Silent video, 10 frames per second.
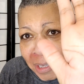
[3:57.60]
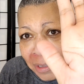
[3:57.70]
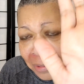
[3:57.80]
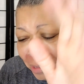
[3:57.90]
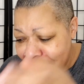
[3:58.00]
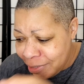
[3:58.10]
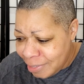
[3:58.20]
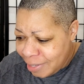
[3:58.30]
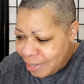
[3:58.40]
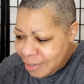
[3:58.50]
Little
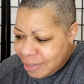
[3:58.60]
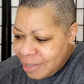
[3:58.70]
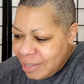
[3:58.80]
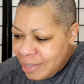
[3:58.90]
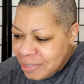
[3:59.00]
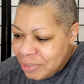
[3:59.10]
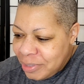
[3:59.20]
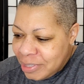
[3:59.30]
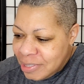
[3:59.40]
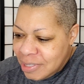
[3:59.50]
tiny dot. So
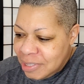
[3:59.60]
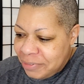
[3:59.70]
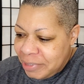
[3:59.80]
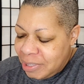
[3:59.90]
this is nearing